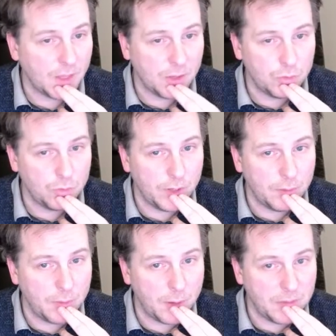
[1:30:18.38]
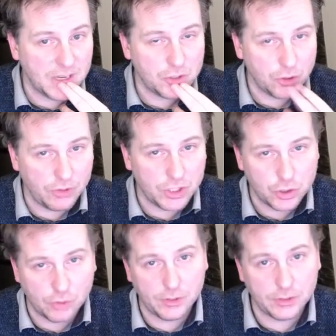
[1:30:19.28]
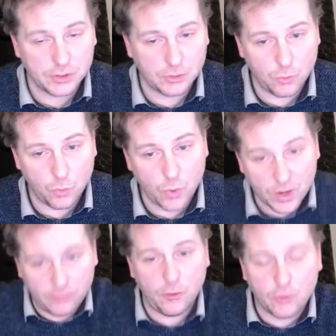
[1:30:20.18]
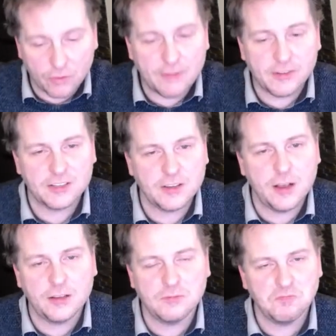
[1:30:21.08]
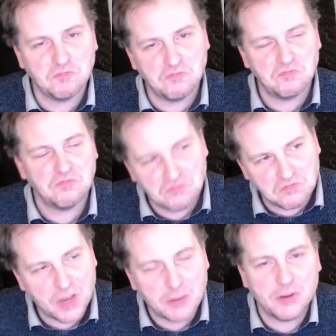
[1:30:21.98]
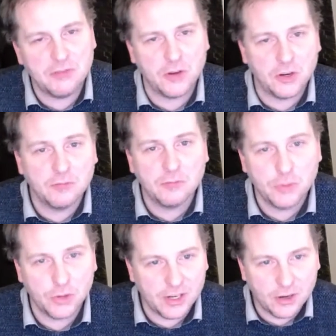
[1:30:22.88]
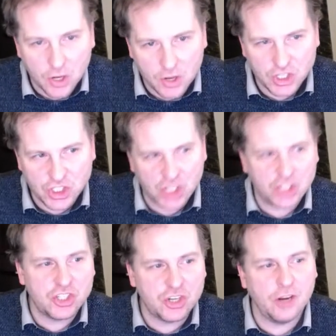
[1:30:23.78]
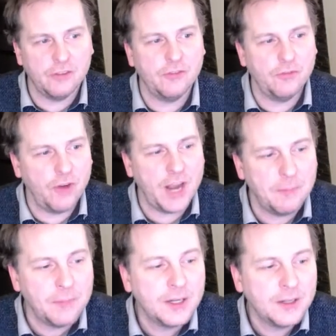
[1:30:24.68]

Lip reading: do a big storage servers with 4 graphics cards. Might be fun. Put in a shit ton of RAM.